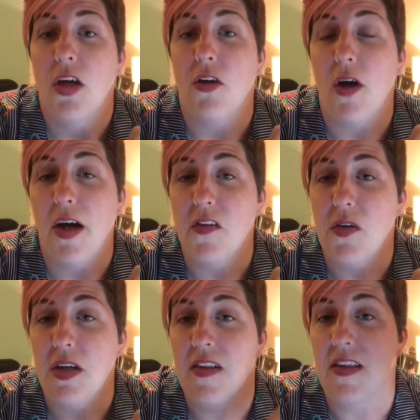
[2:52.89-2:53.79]
You're also
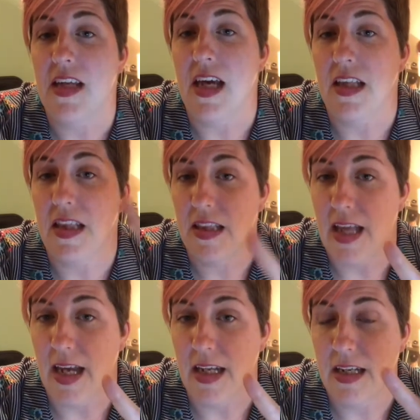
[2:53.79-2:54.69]
going to see a
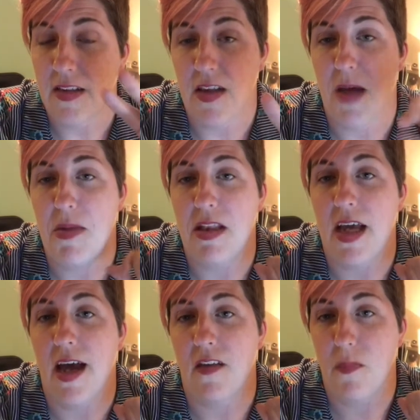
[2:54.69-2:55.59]
second assignment
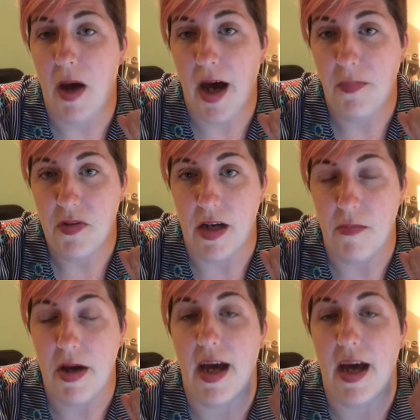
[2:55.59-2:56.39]
that has popped up.